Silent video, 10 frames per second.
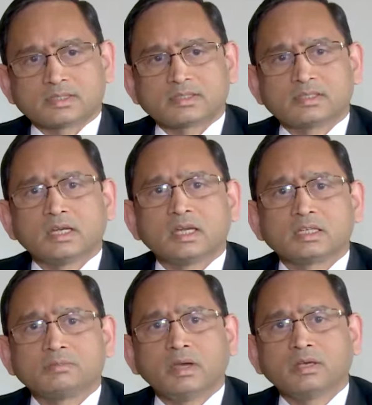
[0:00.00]
is, see,
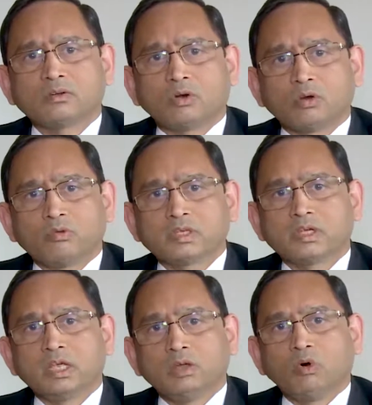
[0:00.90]
SBI is always
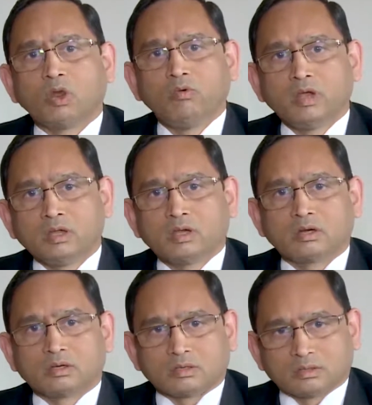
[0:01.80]
an evolving
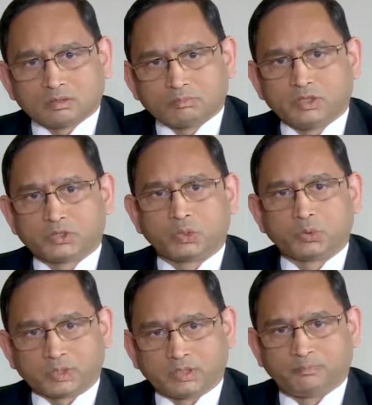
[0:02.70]

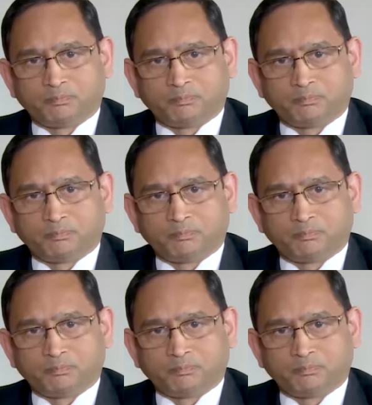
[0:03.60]
institution.